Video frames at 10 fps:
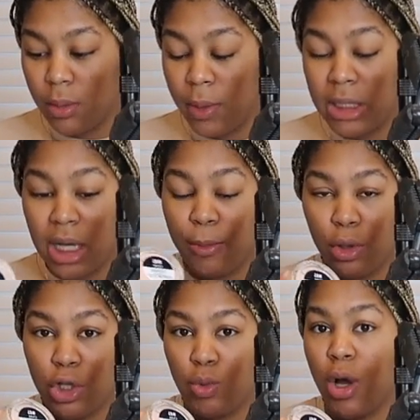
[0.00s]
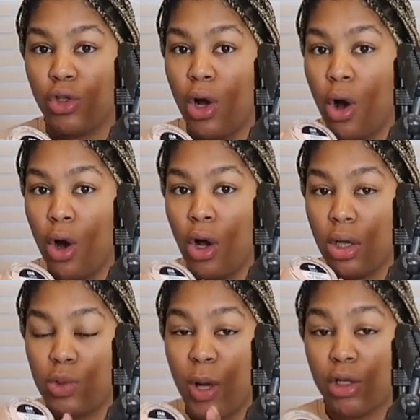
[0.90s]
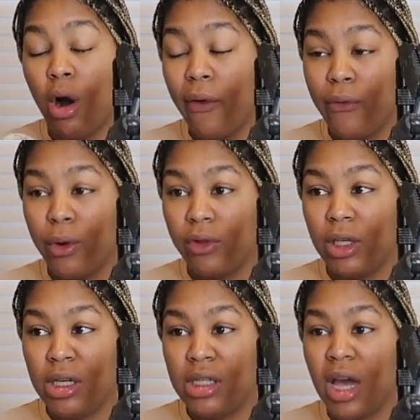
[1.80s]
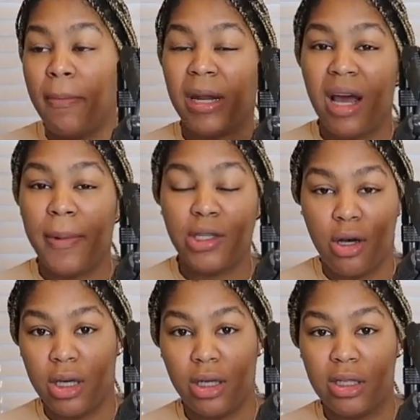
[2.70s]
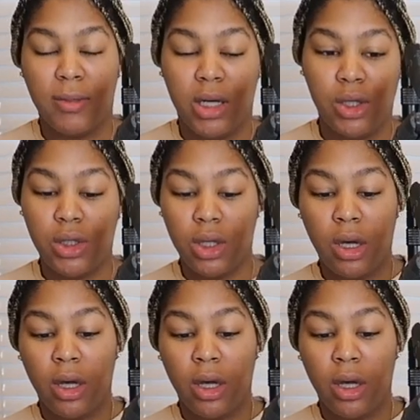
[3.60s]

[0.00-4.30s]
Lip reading: because I am going to swatch all 4 of these. I may not be talking as much,